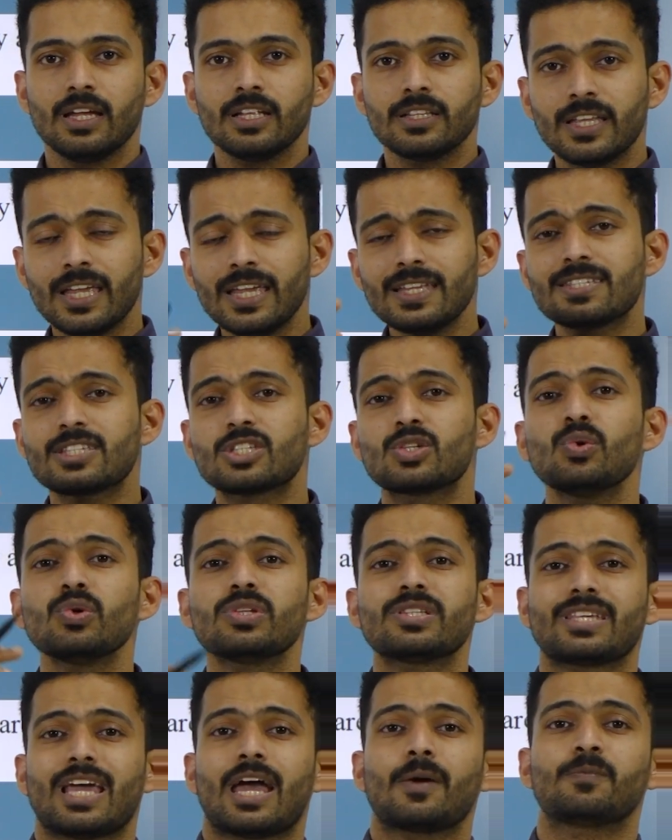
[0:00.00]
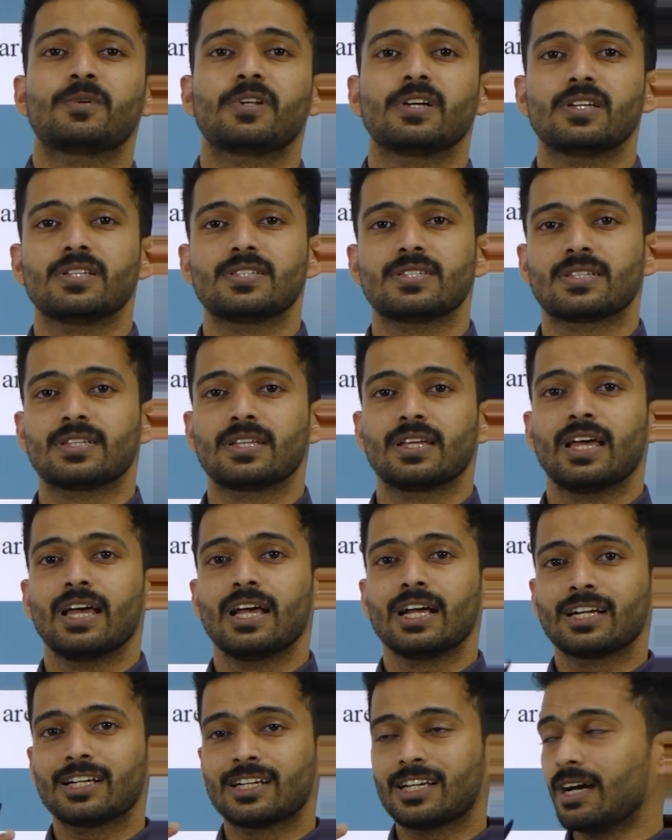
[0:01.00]
These two chapters
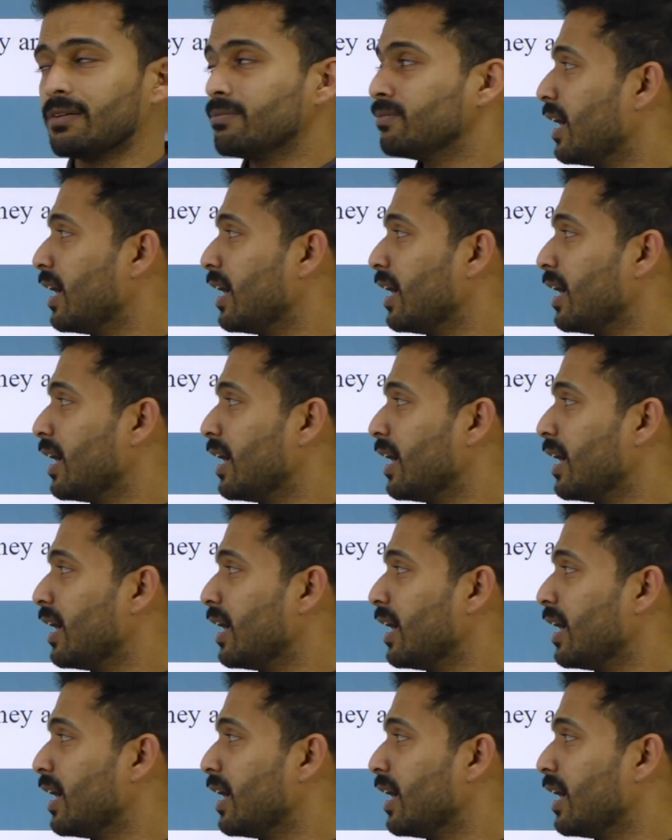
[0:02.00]
come